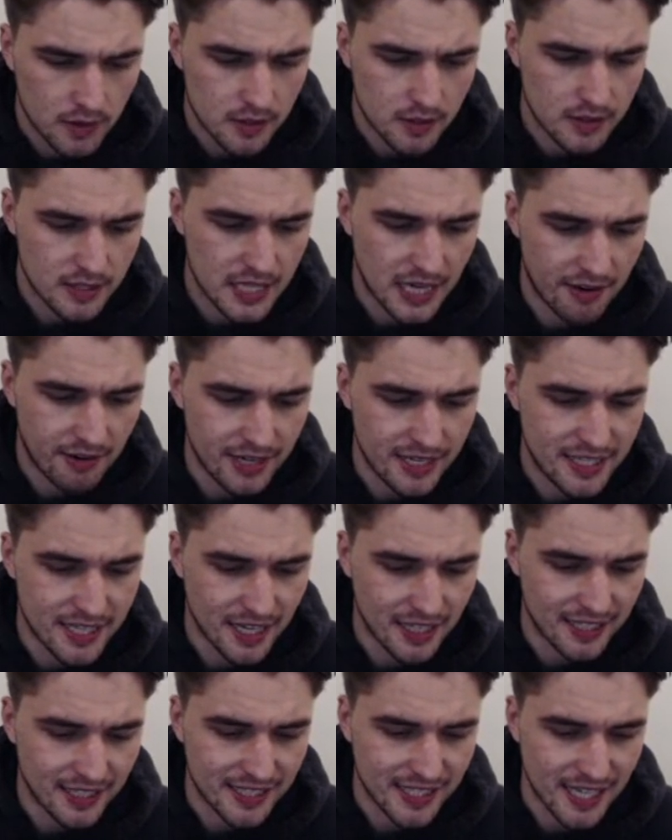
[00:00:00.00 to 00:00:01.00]
Terry
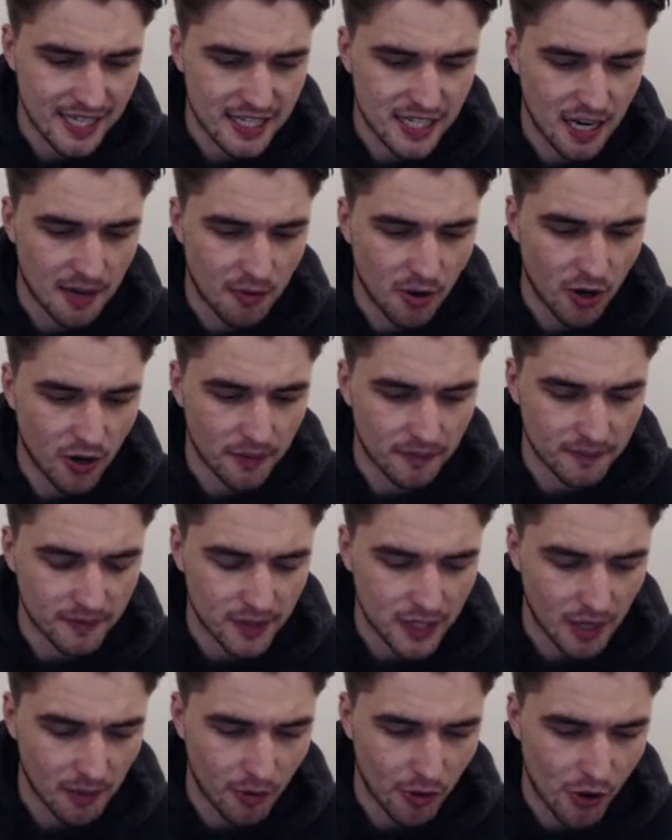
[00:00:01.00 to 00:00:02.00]
Tucker says, come on,
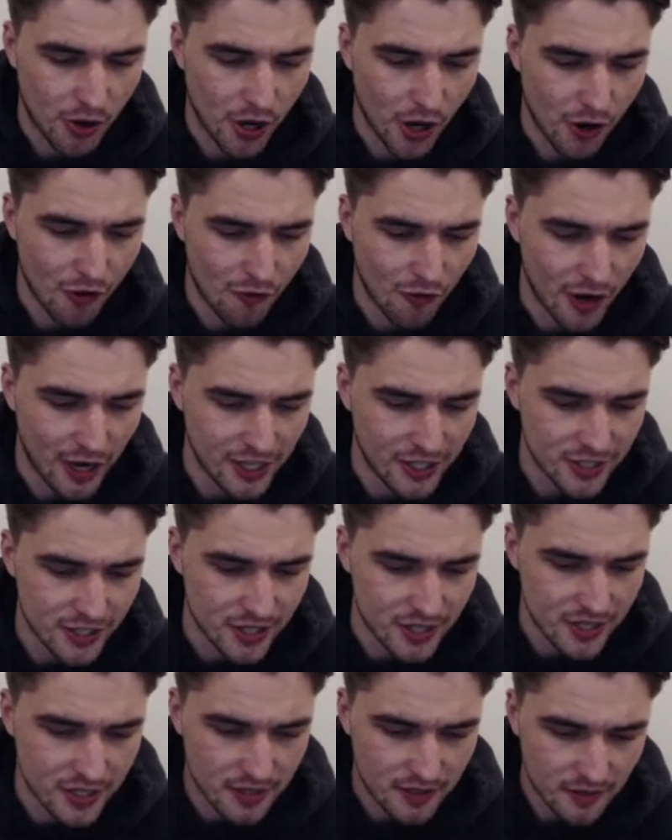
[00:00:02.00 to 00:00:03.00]
Cove
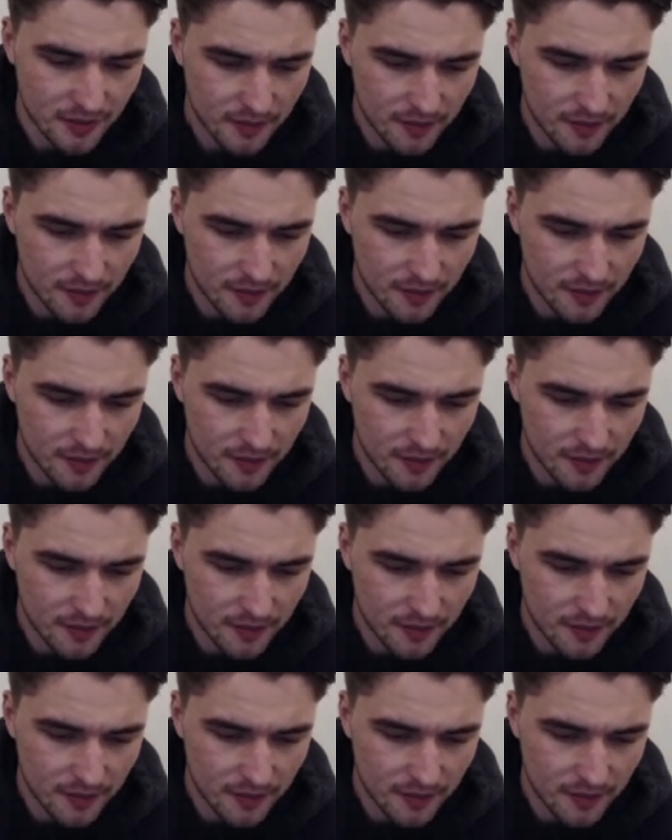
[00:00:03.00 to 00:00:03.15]
Rangers.